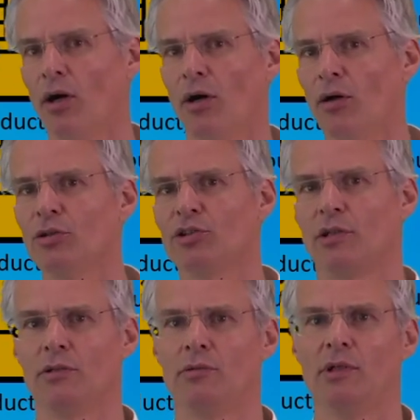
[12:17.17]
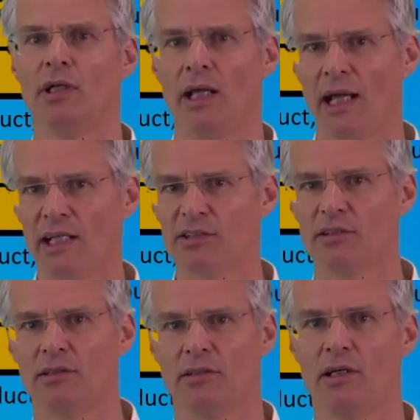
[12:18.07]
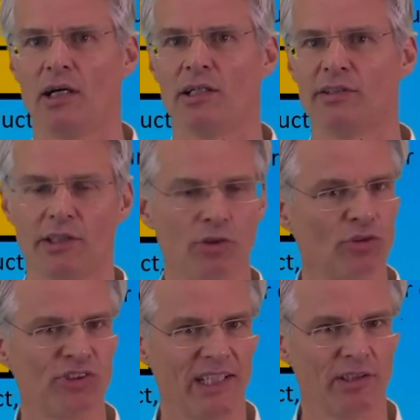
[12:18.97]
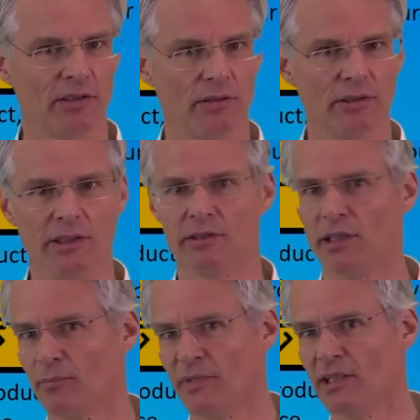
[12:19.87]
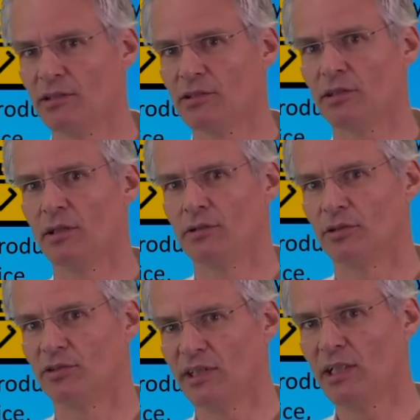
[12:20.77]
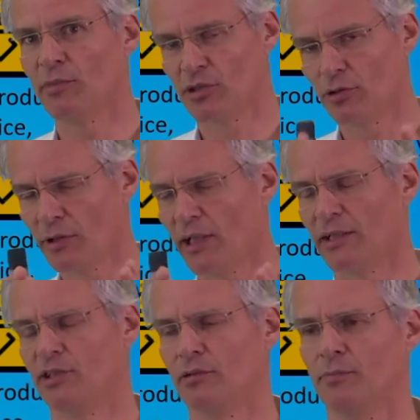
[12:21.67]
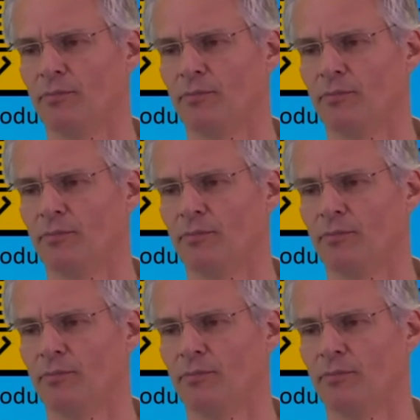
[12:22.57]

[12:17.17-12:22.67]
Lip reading: Also, as an architect, you're a technical leader. That means the team is looking at you.